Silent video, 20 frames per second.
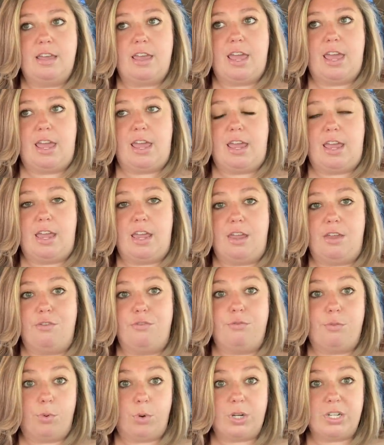a
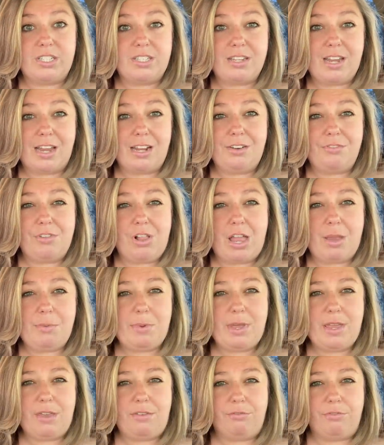forest kind of
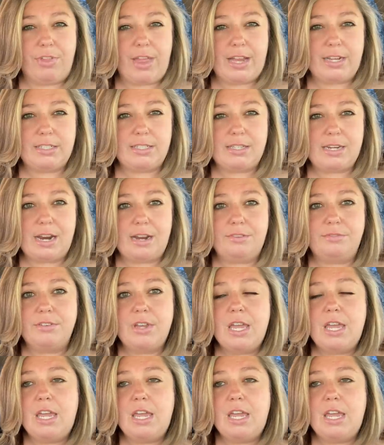climate in Flagstaff.